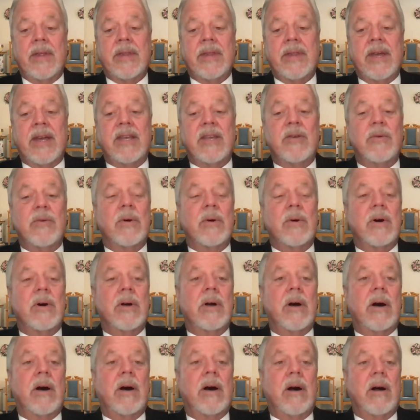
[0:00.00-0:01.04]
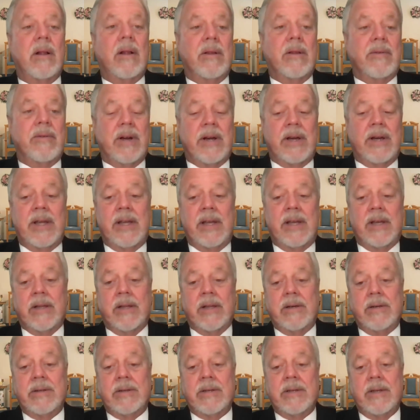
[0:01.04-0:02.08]
Thank you, all of our
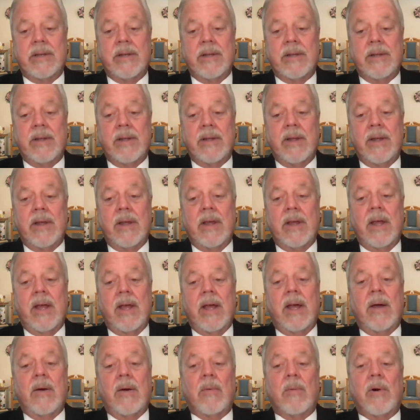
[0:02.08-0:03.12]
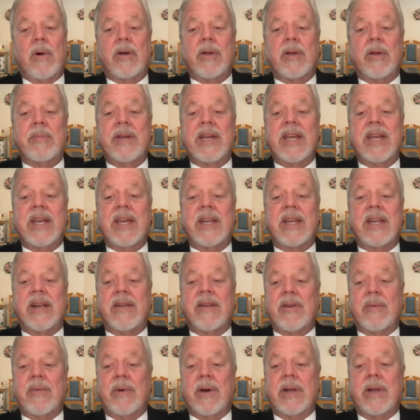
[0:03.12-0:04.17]
healers. Welcome again,
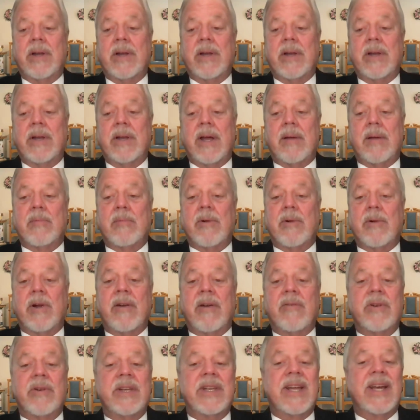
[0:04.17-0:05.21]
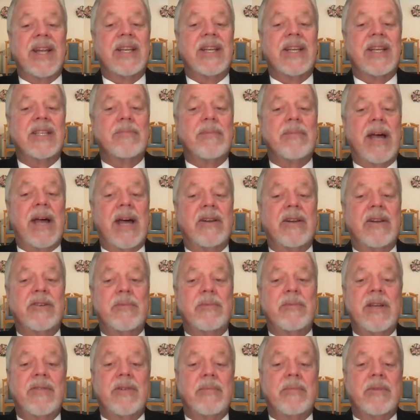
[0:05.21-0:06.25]
everyone. I'm Reverend Dennis
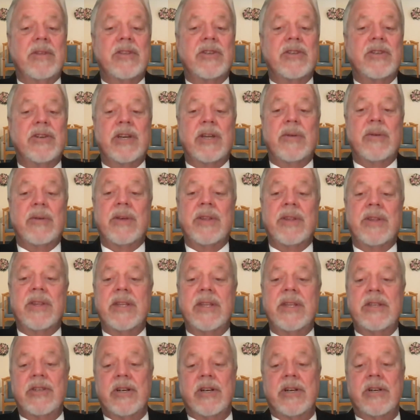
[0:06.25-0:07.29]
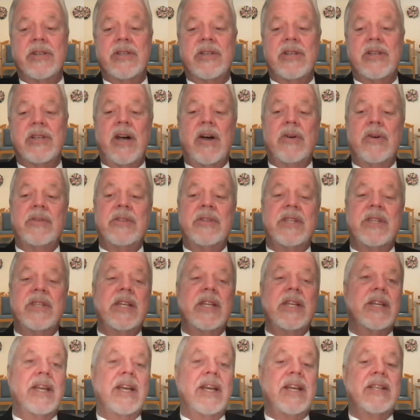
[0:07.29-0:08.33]
Battersby from the Journey Within Church,
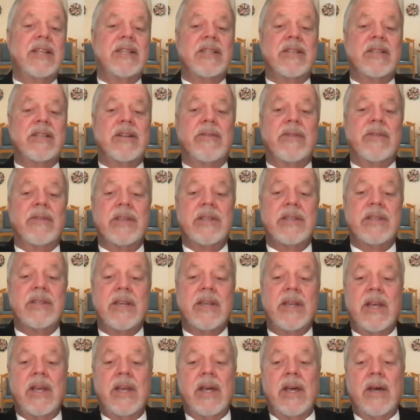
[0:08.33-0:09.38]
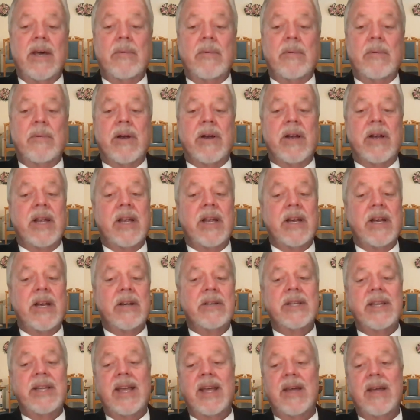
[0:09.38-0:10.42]
hosting today's service. We are here
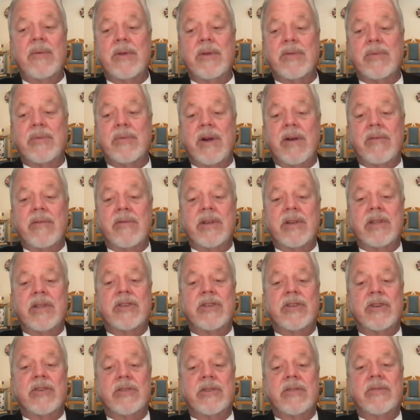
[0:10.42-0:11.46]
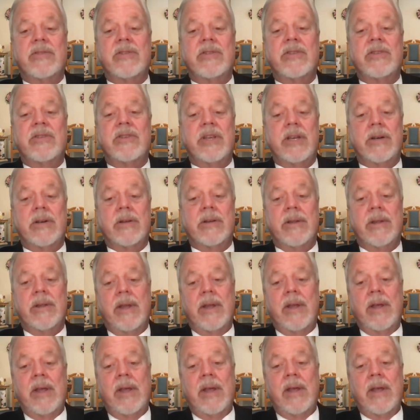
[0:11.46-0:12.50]
today with Reverend Joseph Shiel.
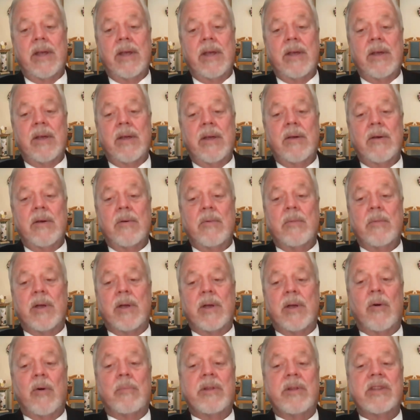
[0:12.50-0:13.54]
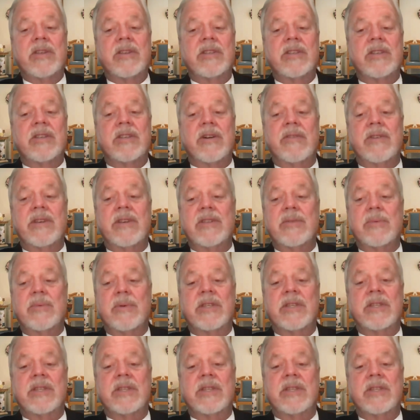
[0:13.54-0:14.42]
We open the service with